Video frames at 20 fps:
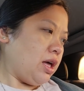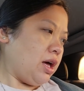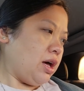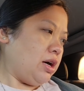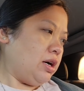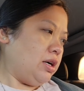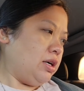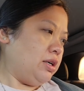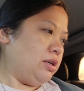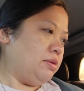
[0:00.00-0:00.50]

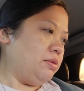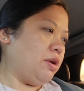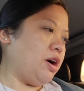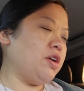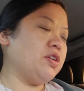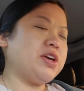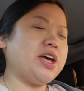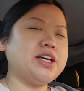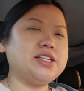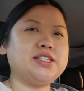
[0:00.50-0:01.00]
Uh,
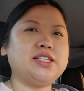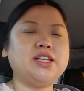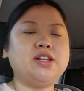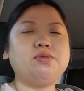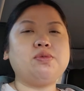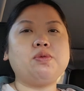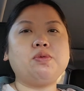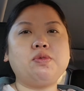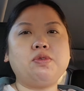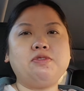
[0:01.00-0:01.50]
oh, yesterday
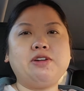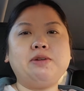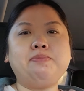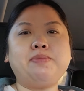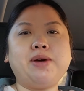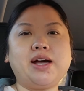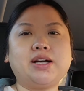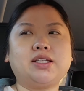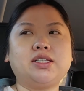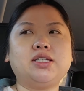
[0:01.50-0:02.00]
when we went
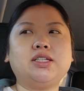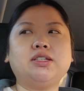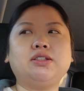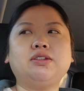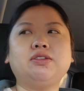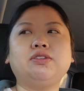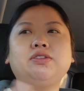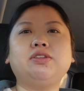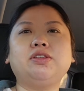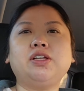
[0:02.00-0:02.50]
back
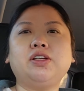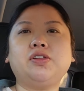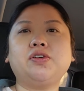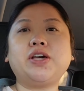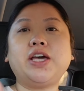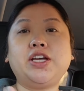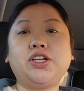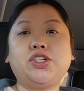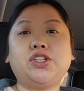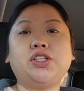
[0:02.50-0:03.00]
to the
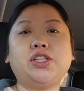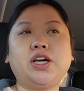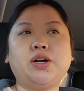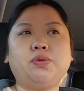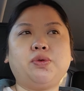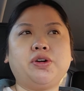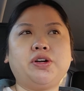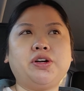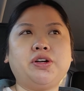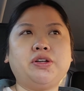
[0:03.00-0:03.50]
location that
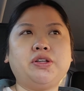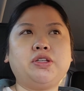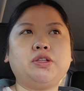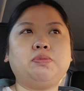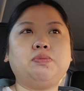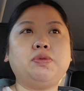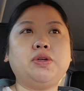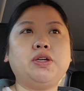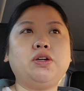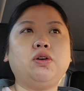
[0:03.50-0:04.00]
we're going to
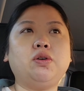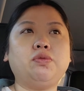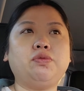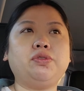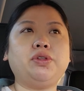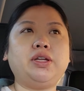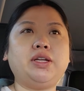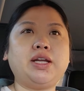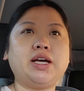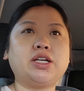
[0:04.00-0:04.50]
be
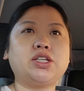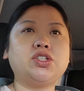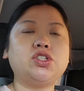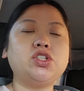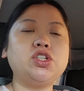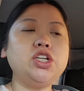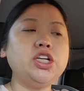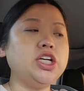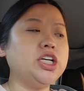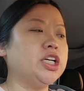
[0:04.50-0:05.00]
hopefully
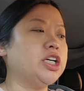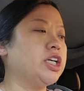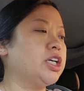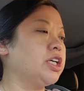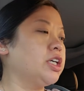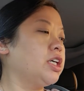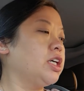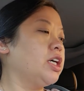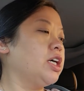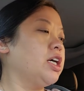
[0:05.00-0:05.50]
next
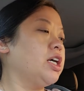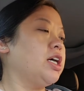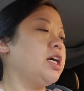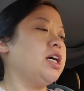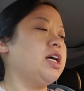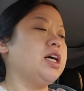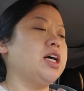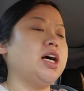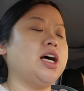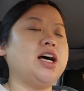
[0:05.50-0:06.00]
year,
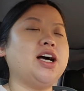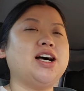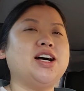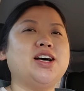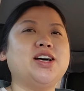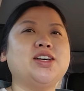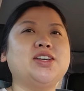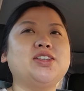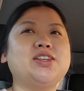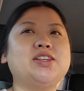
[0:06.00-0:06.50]

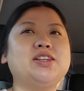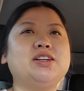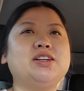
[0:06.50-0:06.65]
uh,